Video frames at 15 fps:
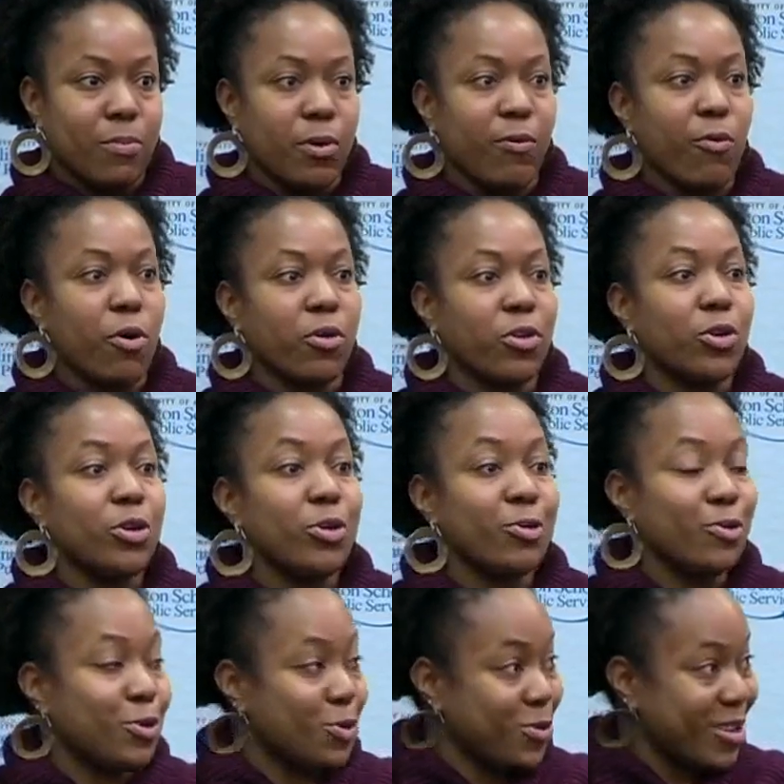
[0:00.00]
put forth a
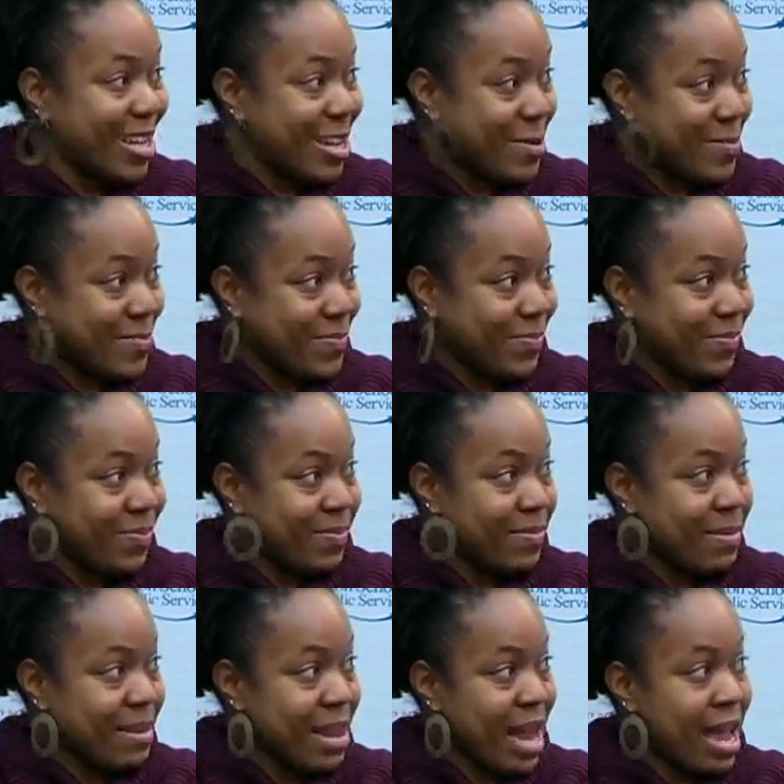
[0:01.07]
new dream
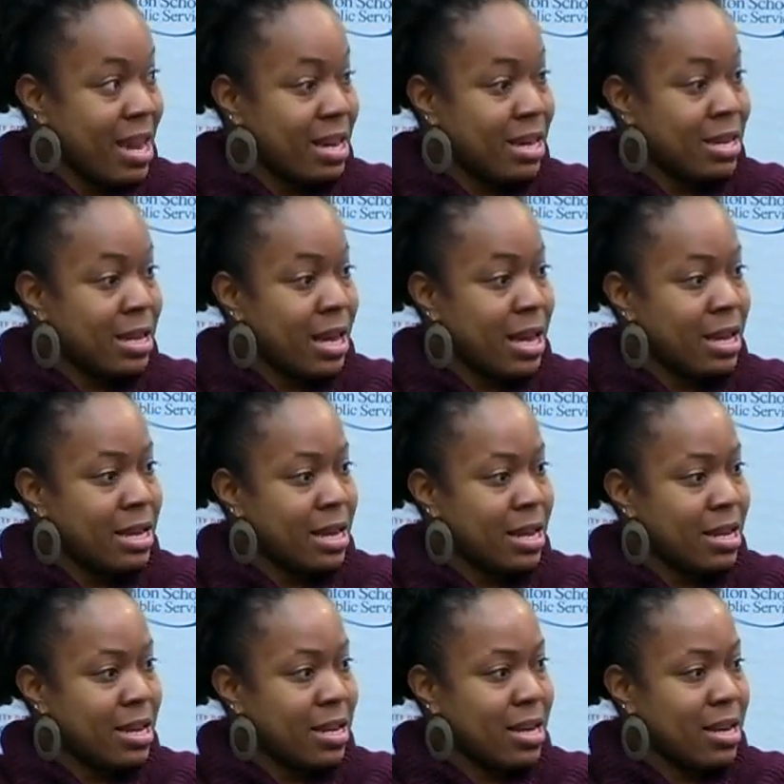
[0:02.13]
and
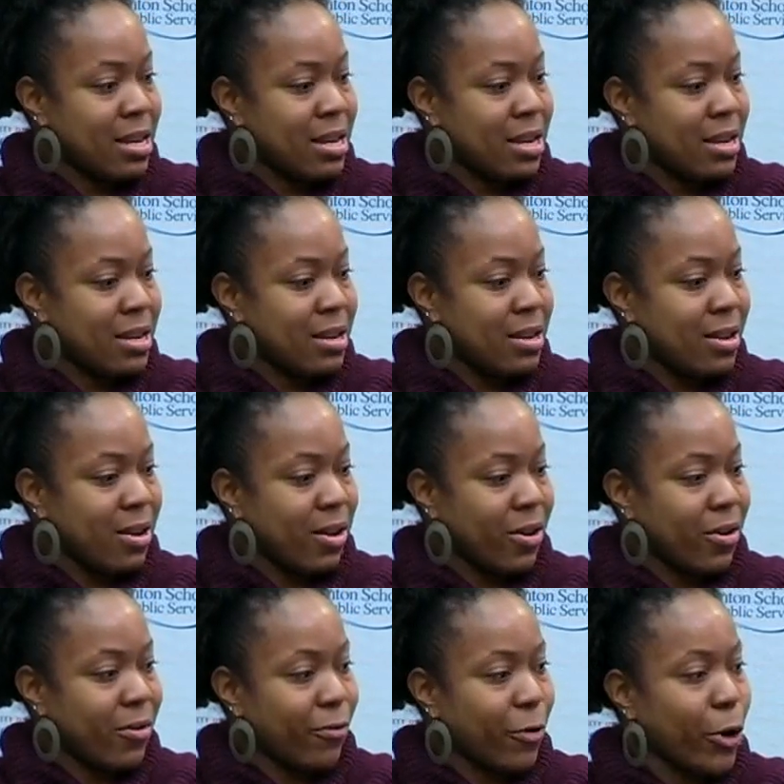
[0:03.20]

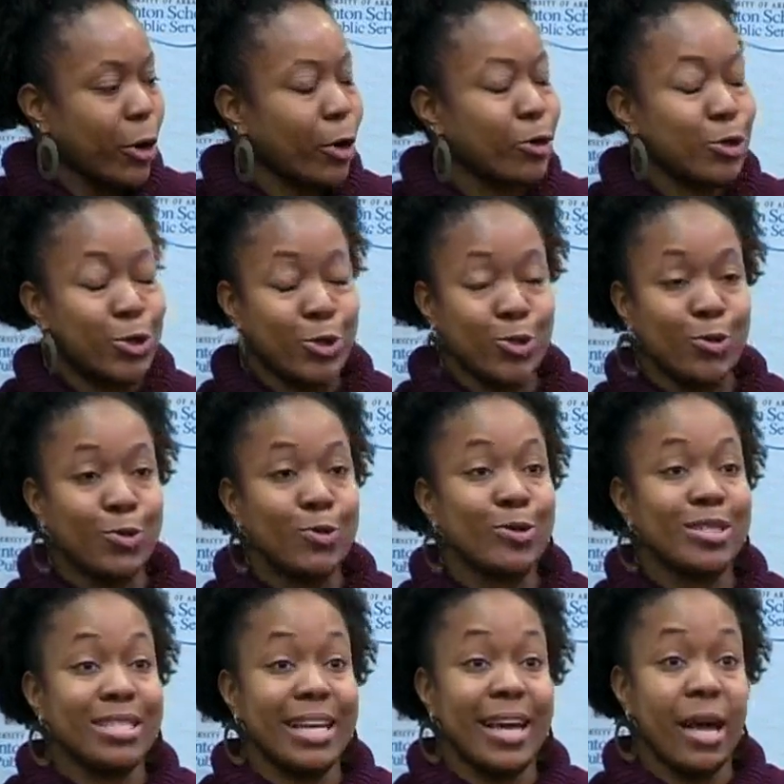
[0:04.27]
for her to
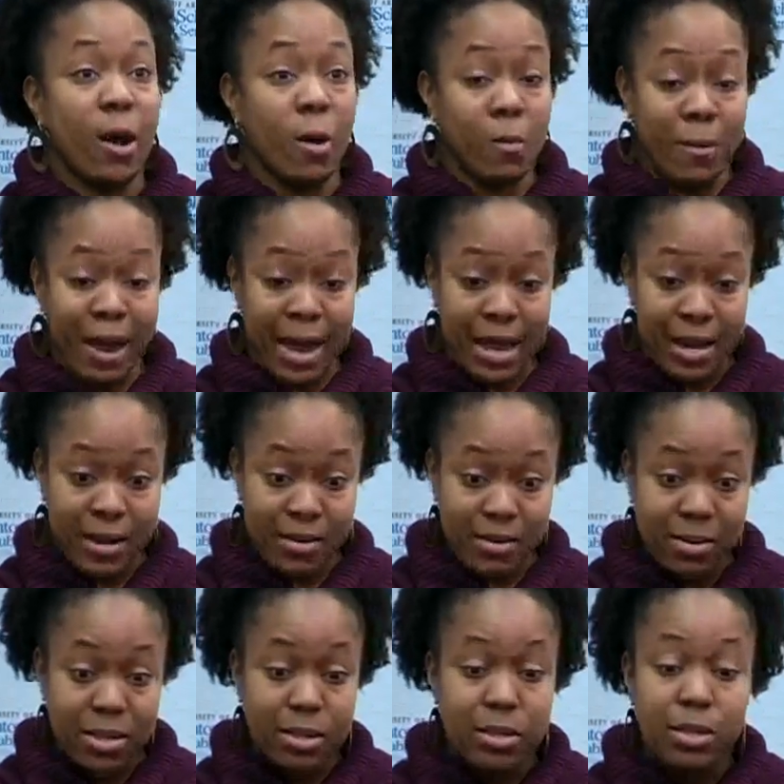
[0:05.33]
say, all right,
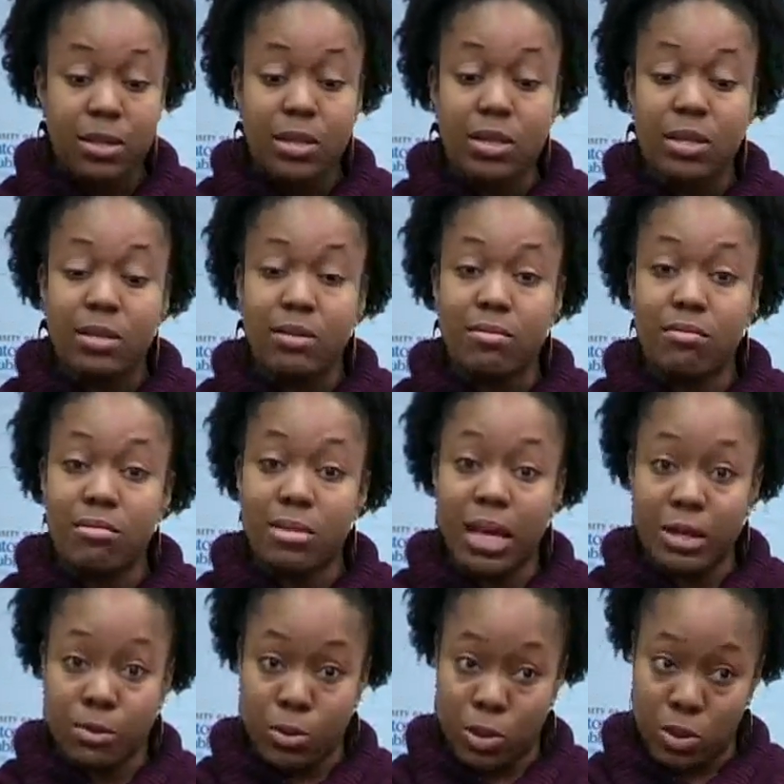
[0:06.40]

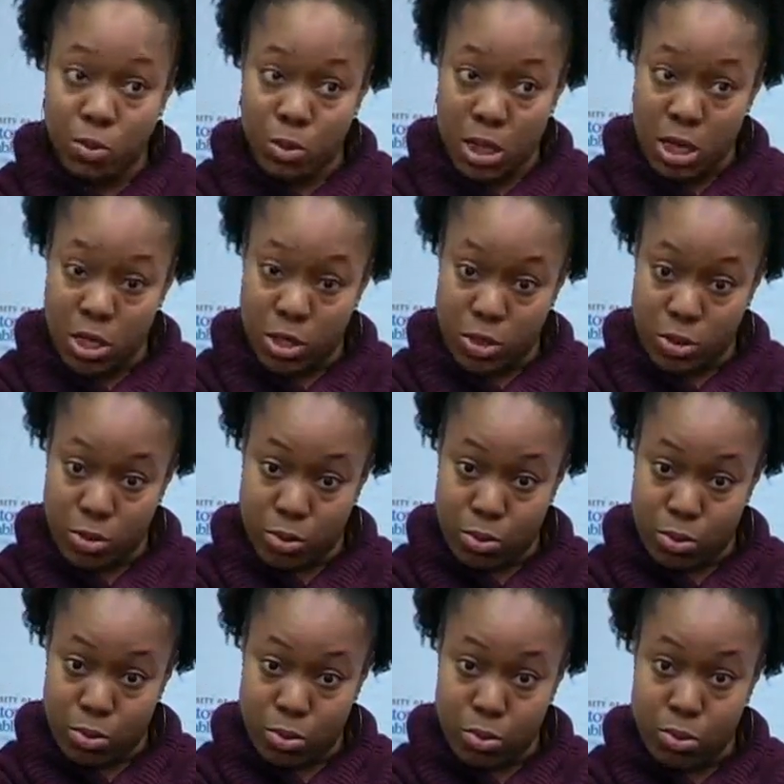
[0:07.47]
that's what you want to do,